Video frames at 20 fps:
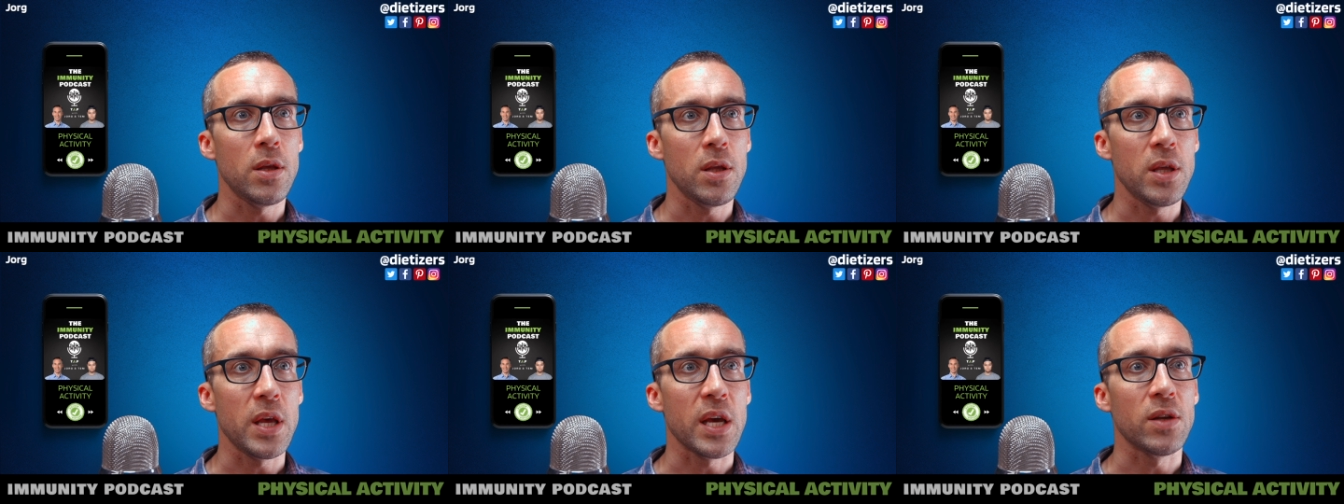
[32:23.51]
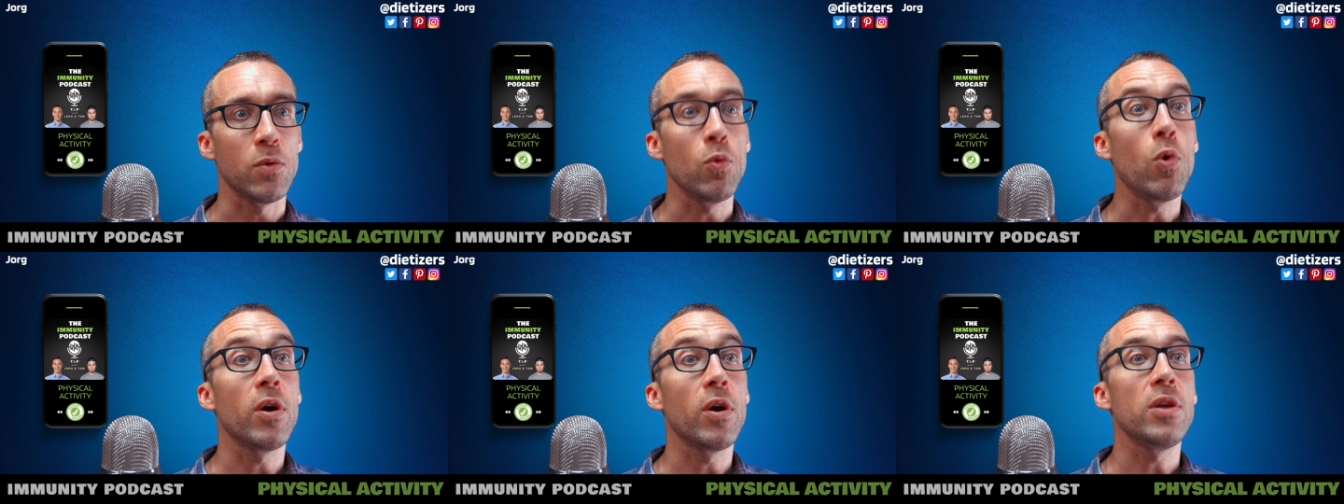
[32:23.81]
yeah
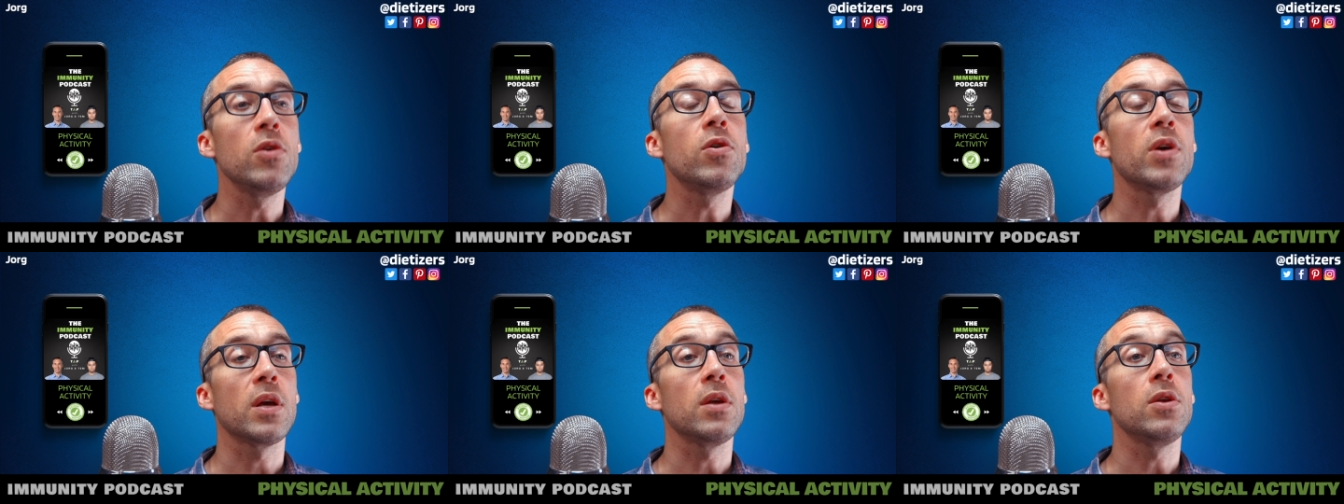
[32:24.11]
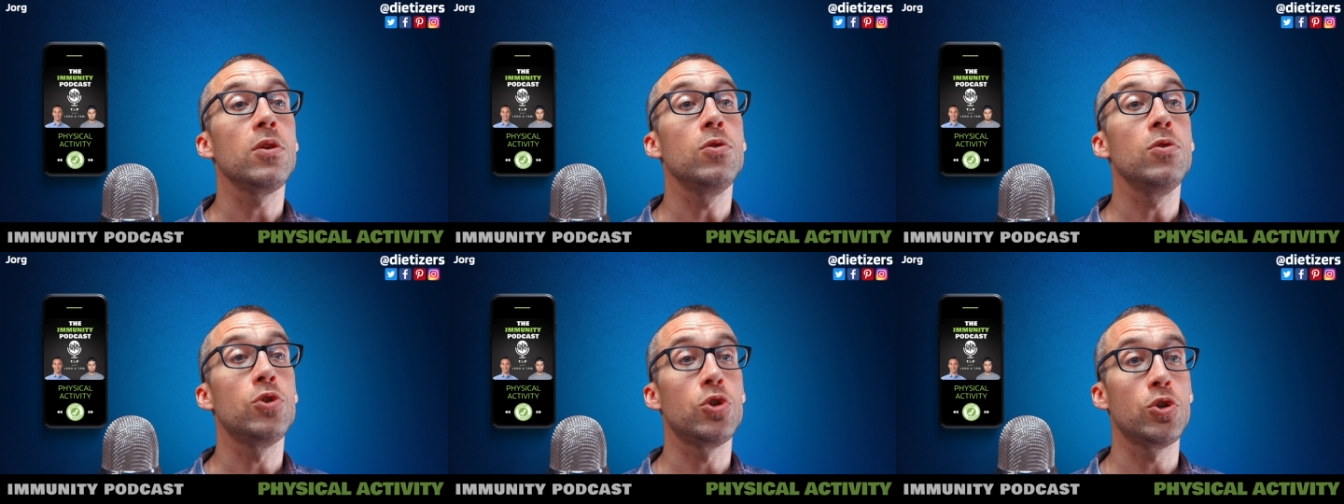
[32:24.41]
well you
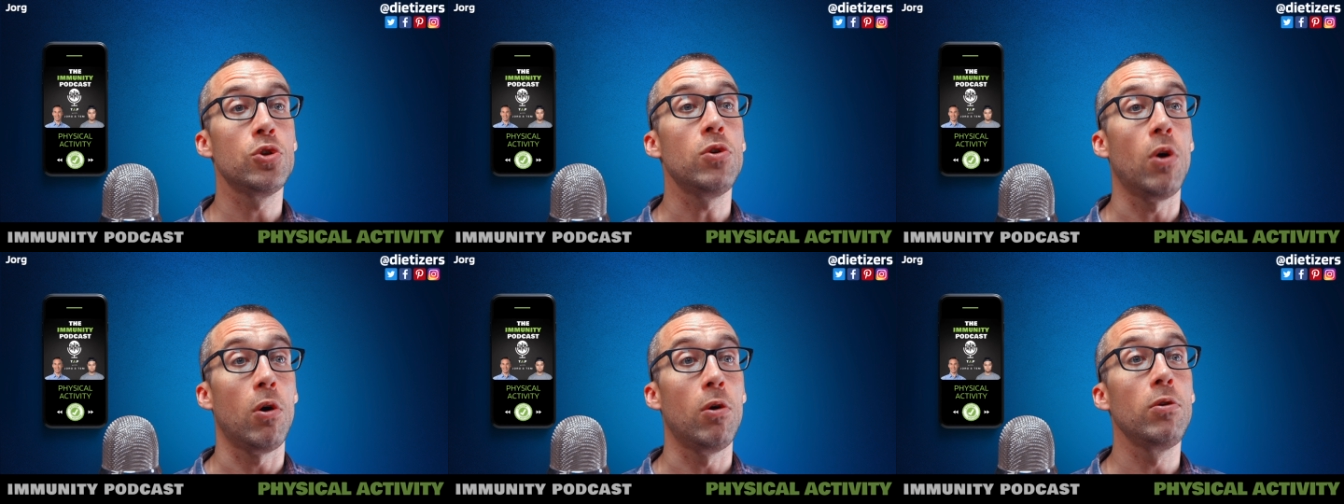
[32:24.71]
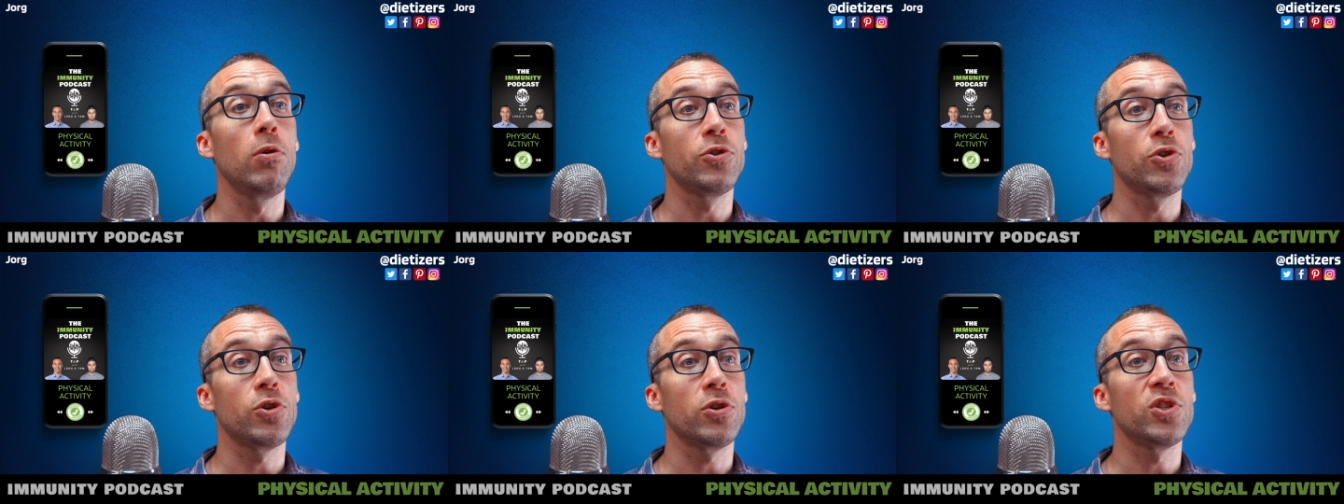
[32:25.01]
you should
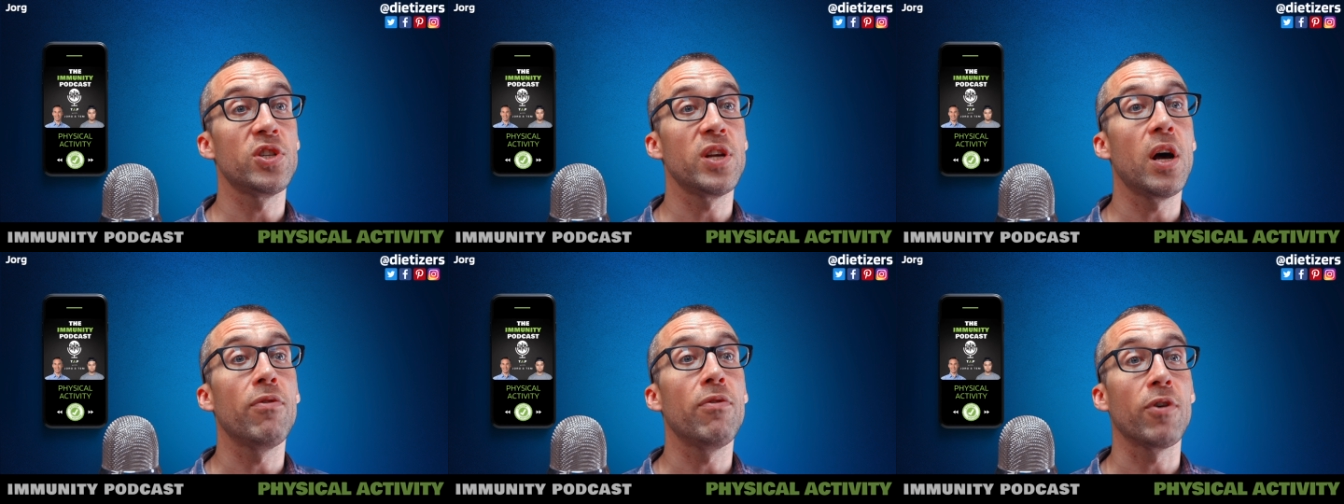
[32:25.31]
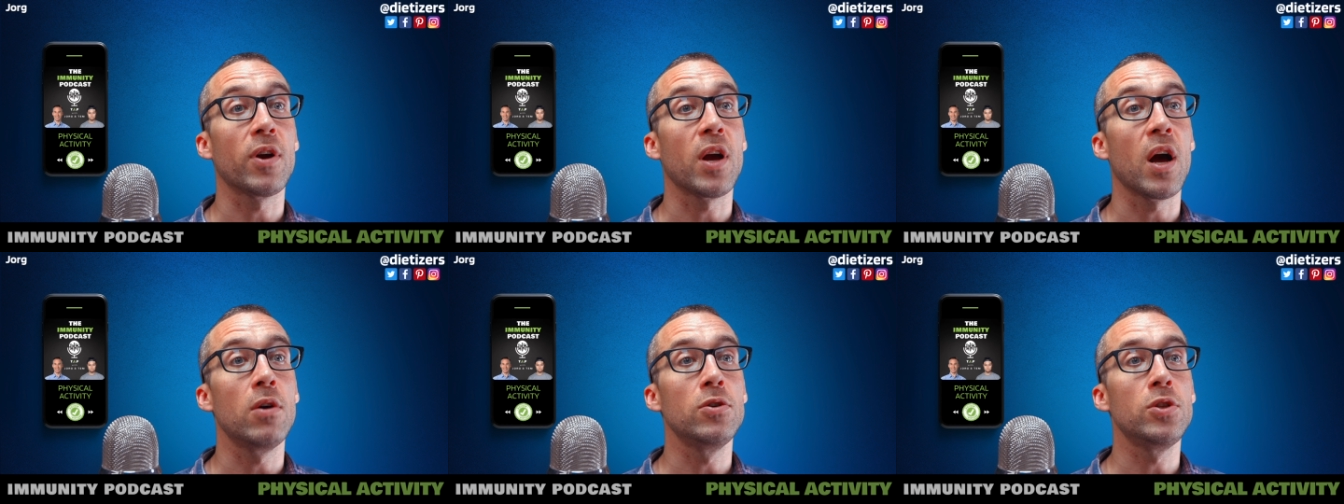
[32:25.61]
hold yourself
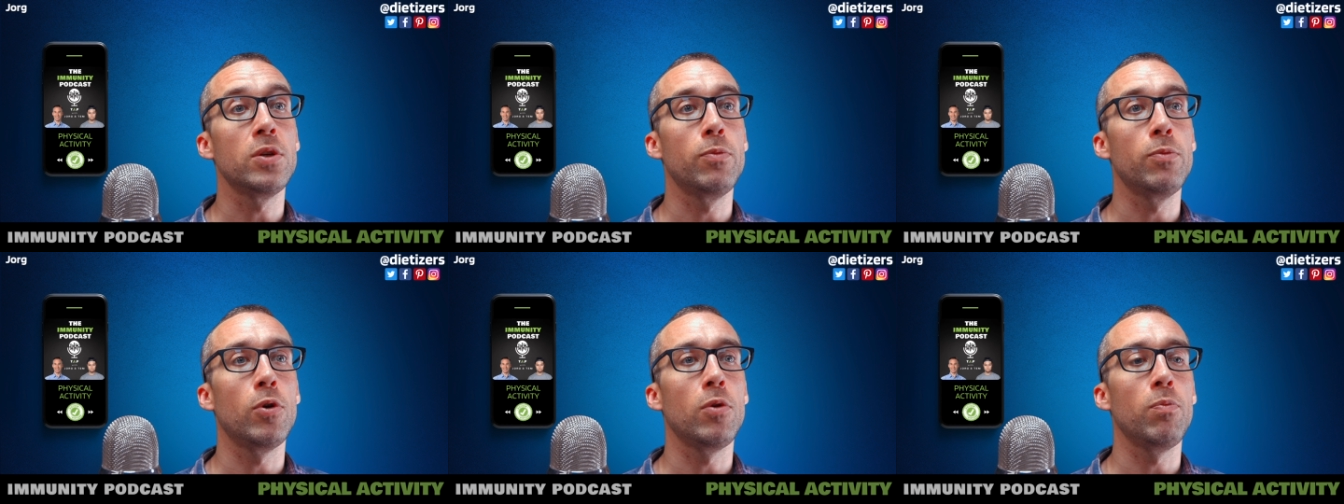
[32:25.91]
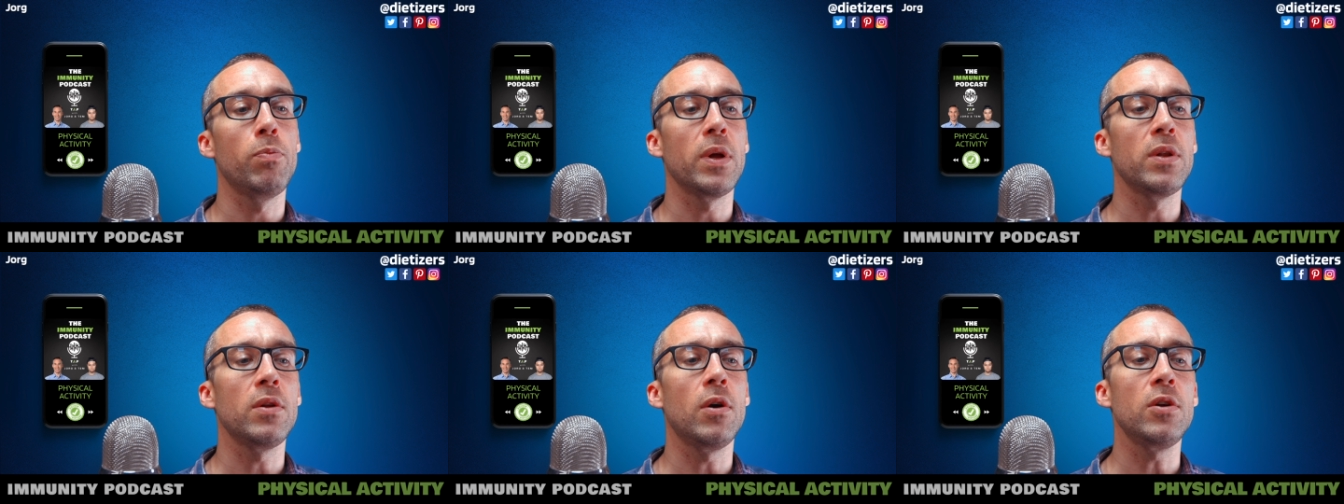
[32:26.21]
accountable
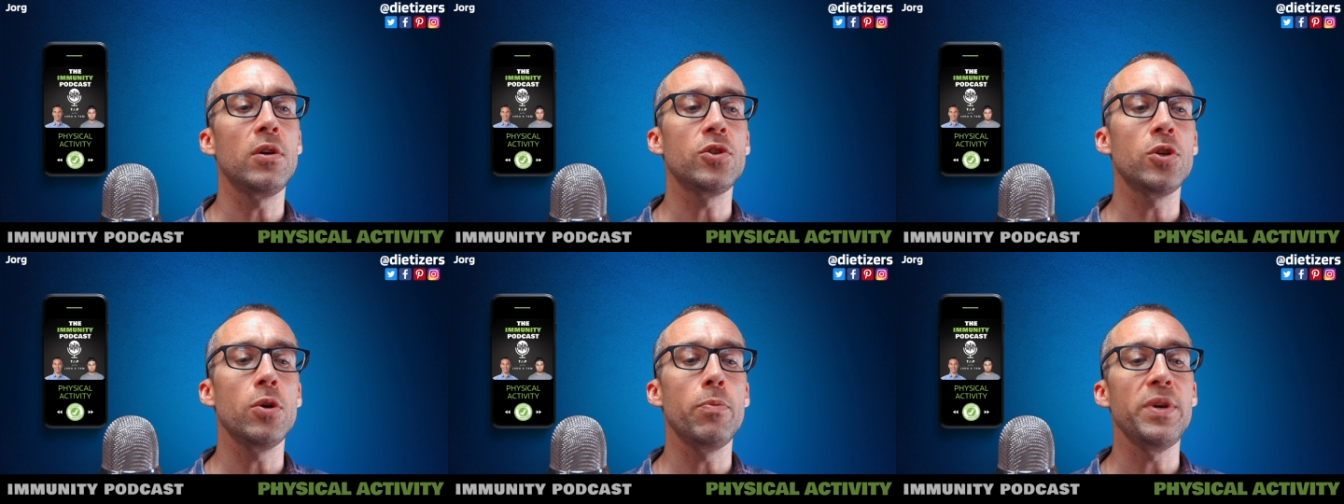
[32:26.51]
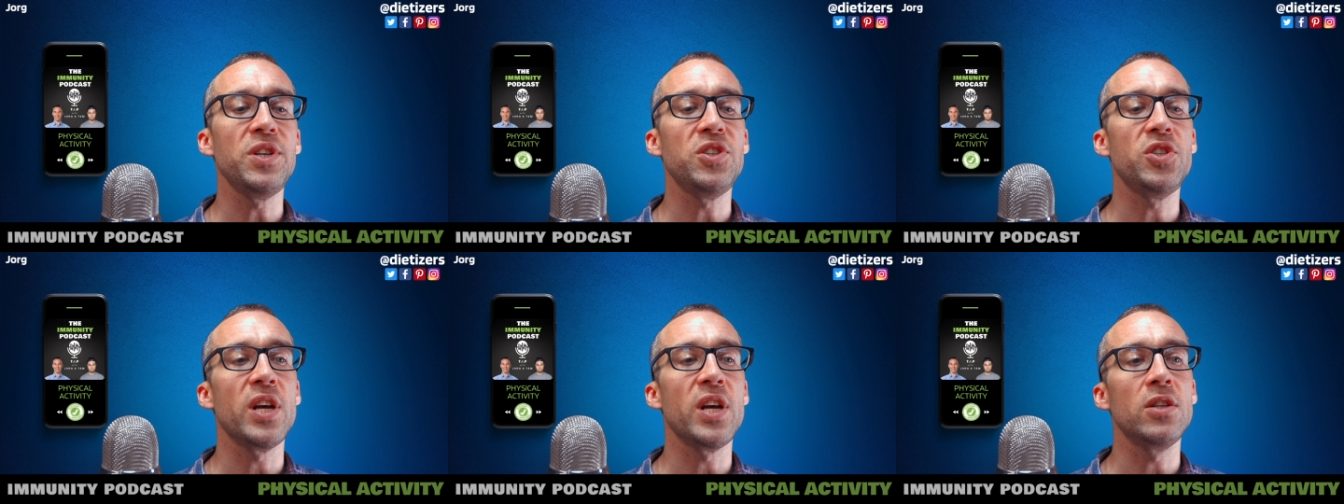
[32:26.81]
but also be